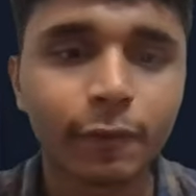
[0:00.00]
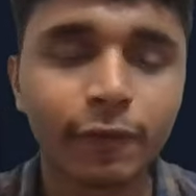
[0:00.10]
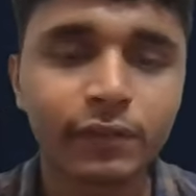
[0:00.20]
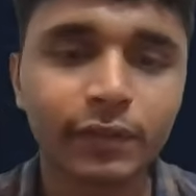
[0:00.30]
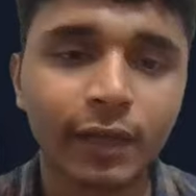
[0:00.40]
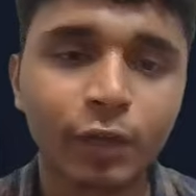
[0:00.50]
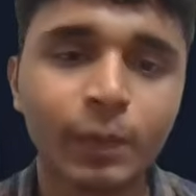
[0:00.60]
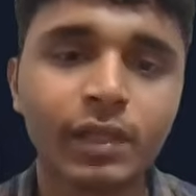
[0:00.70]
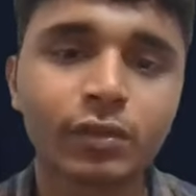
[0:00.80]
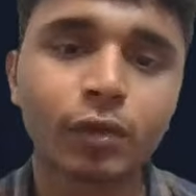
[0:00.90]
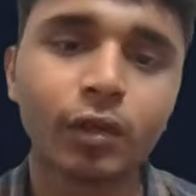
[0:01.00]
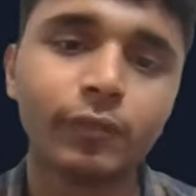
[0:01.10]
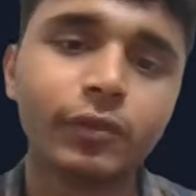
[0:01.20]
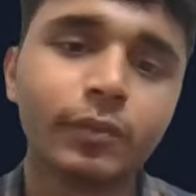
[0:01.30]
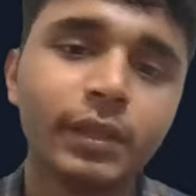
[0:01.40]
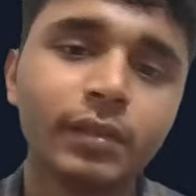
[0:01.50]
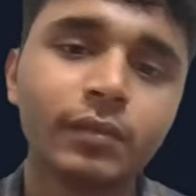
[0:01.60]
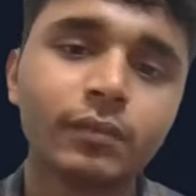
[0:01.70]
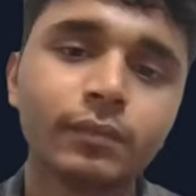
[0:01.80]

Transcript: First argument is columns, mean